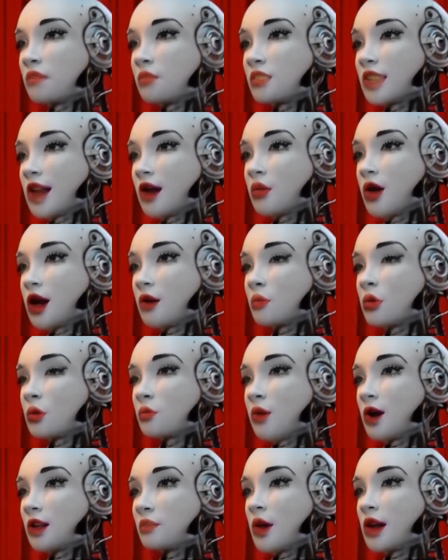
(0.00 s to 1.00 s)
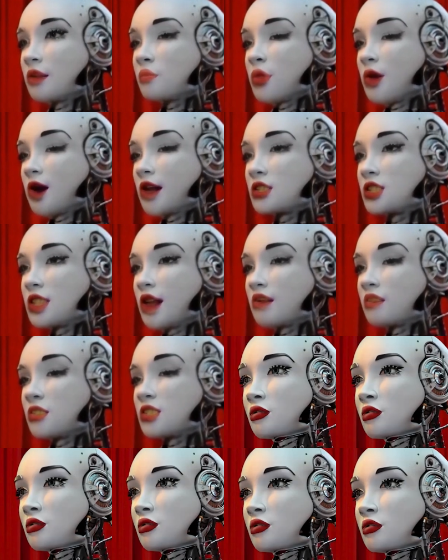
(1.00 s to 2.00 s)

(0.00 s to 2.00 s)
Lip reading: Now I will run my project.